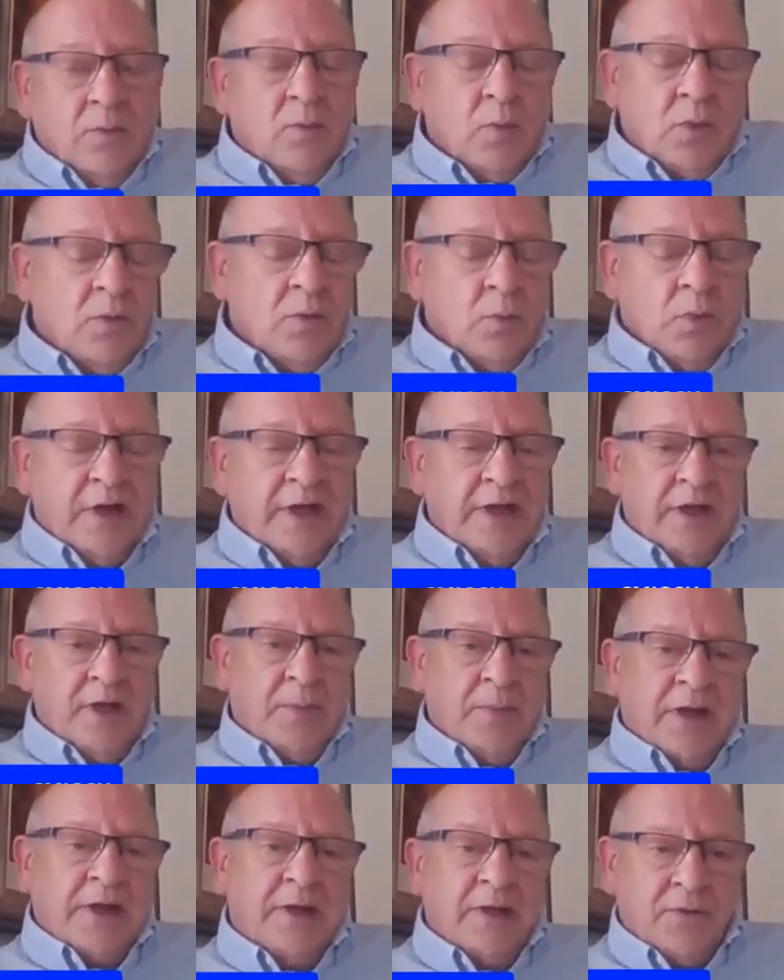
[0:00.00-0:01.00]
one way
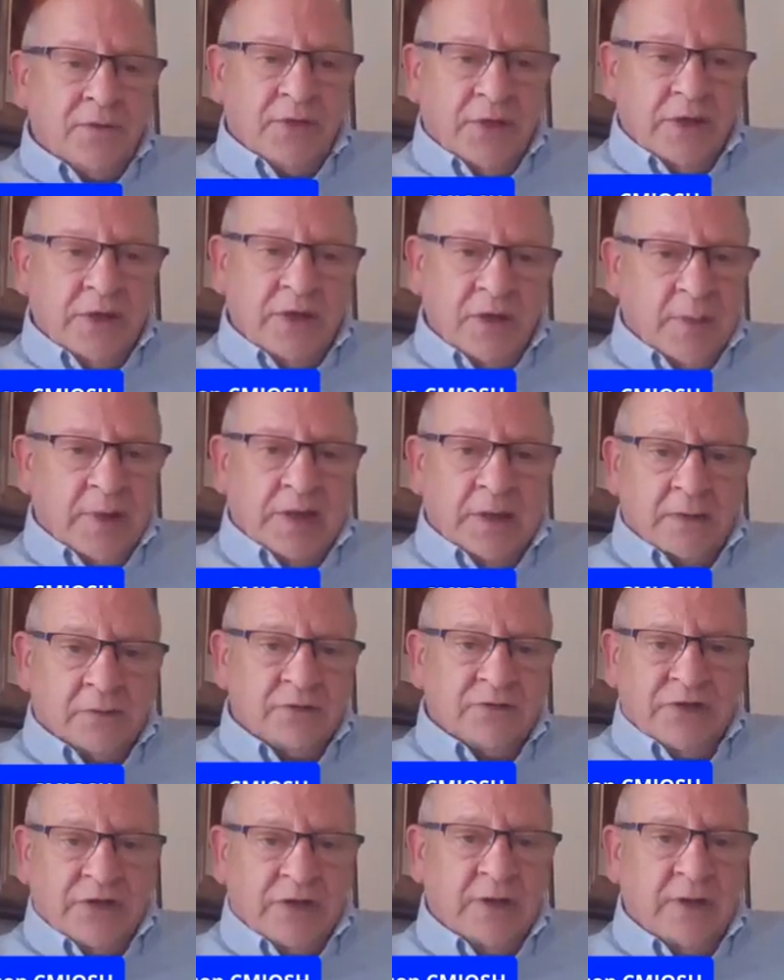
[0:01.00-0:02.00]
you might think
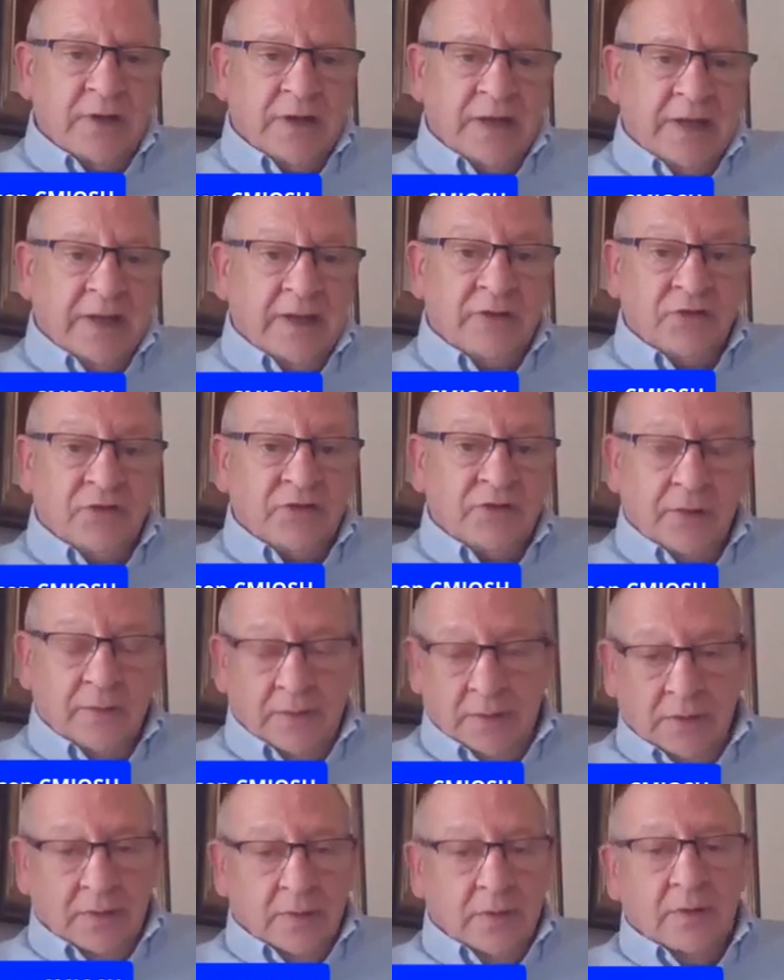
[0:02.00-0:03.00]
about it is,
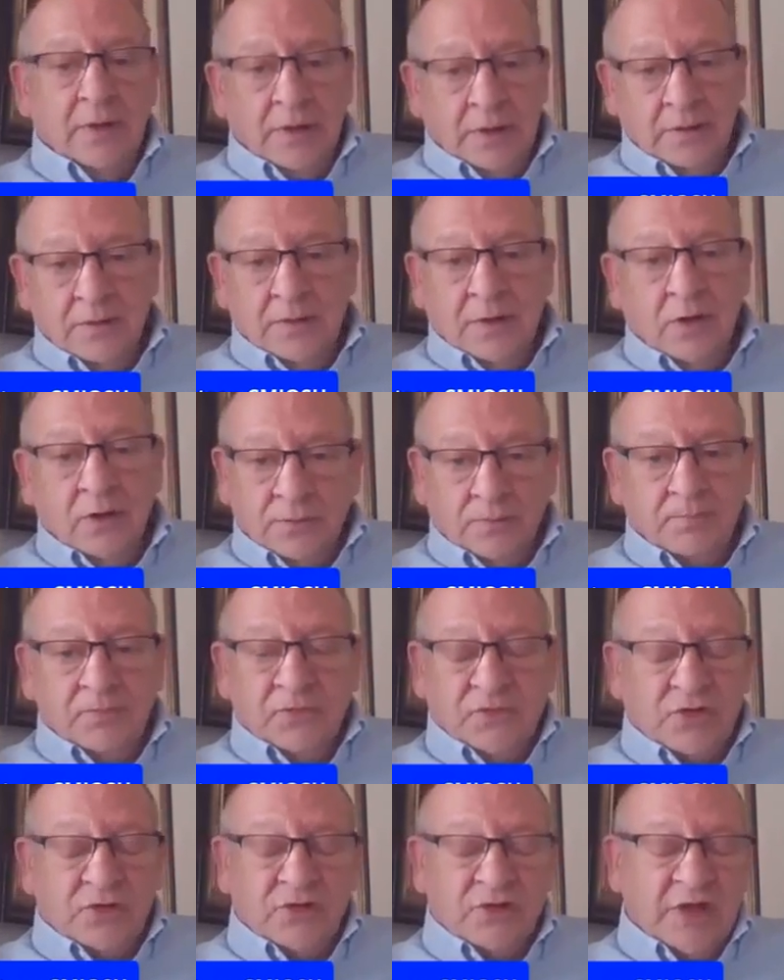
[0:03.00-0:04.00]
or
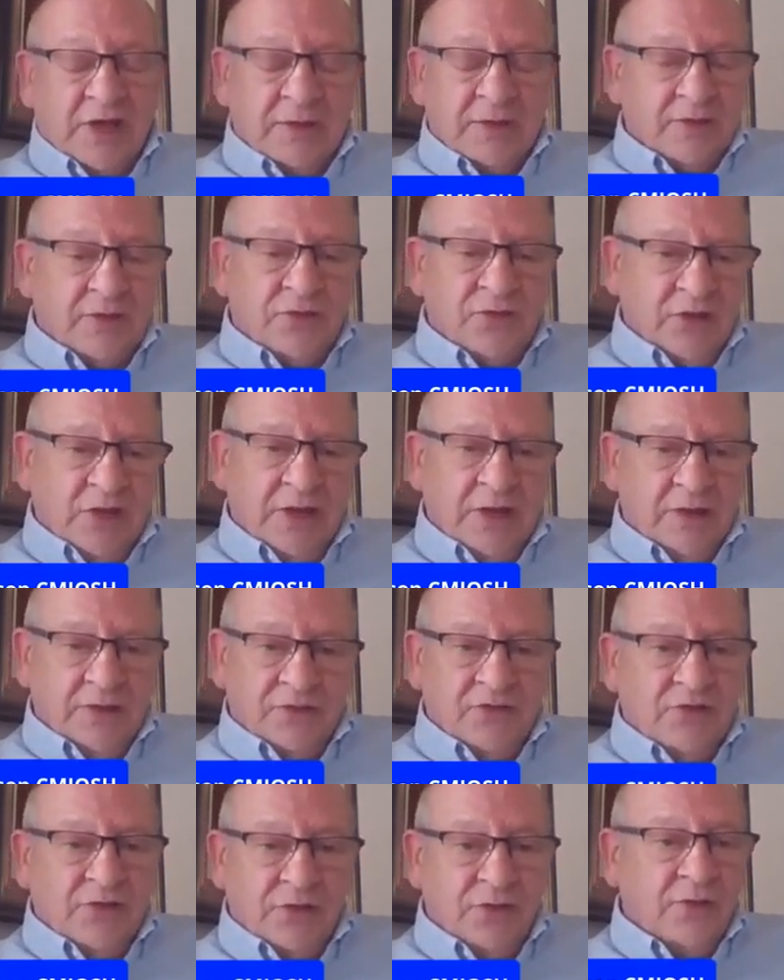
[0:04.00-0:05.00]
to set the scene,
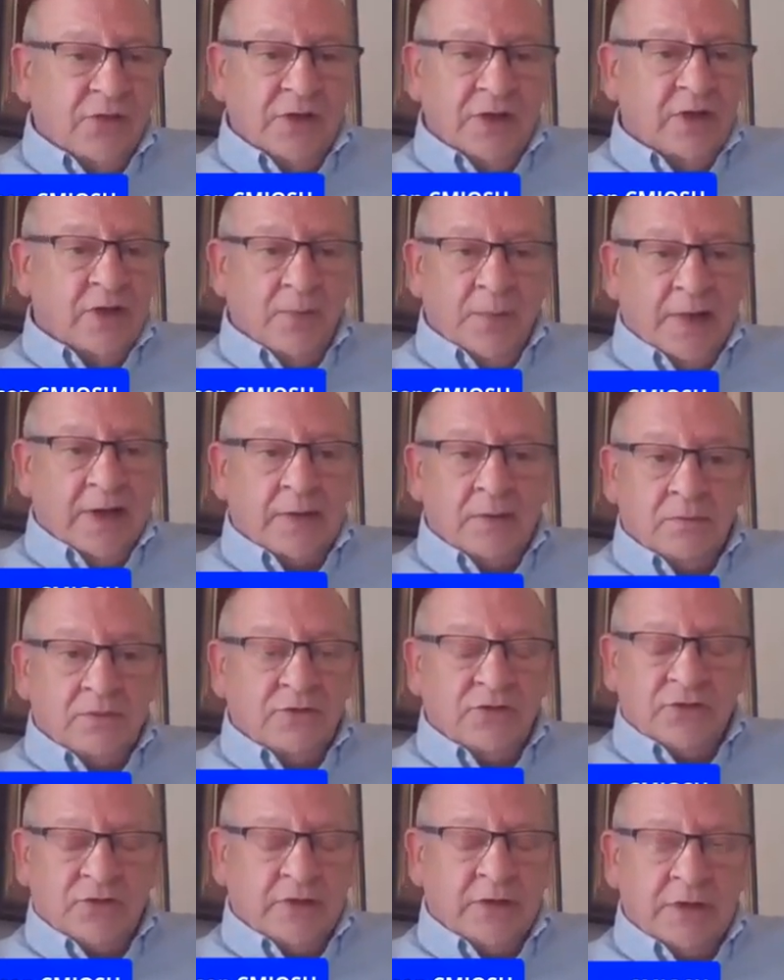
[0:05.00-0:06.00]
is to think about
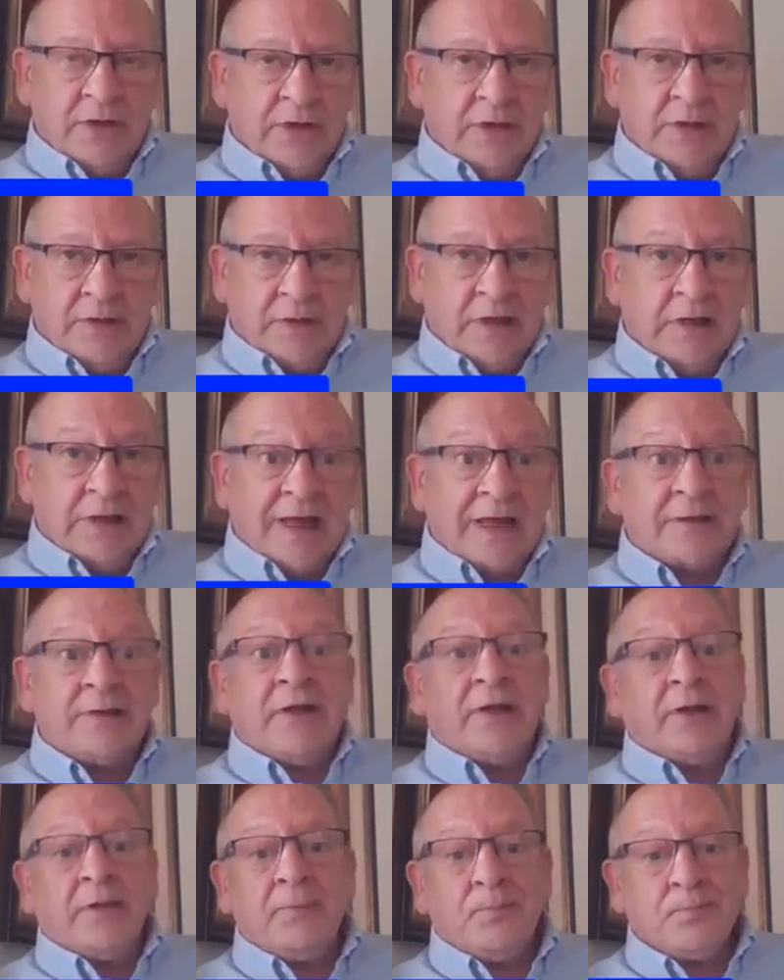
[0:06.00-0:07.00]
a
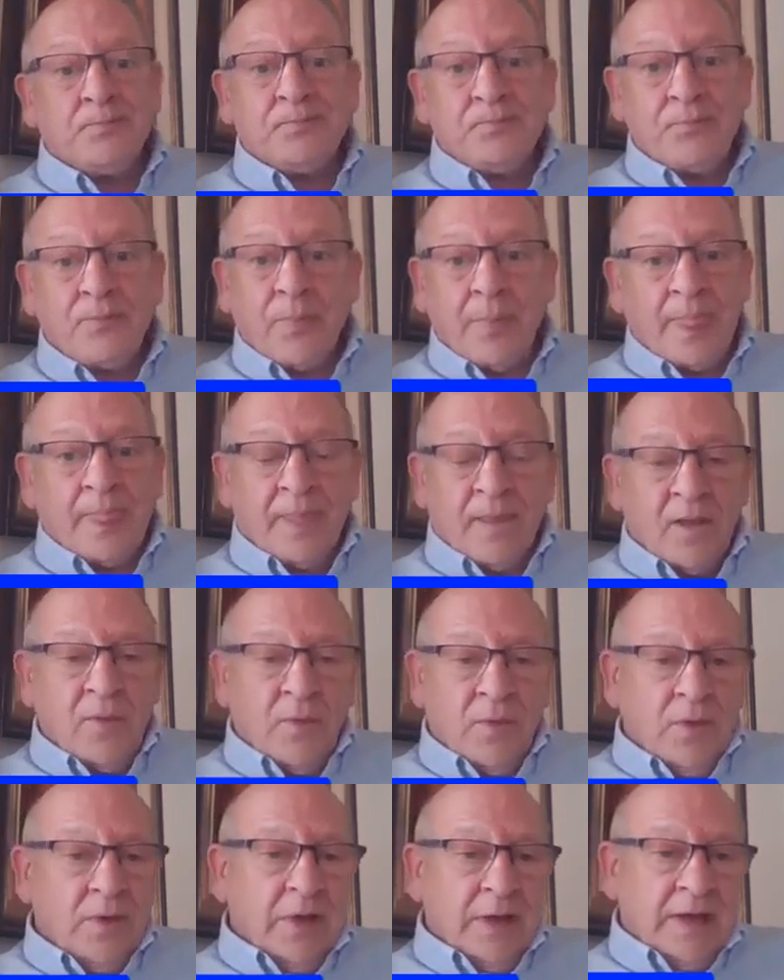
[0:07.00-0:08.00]
ladder.
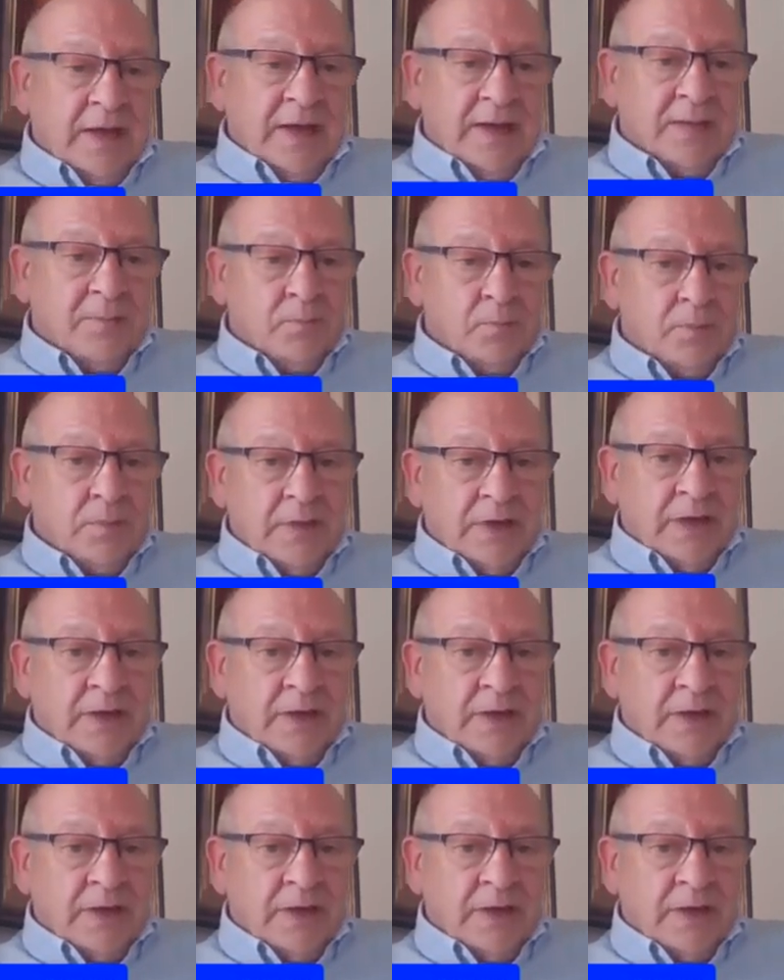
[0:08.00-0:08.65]
And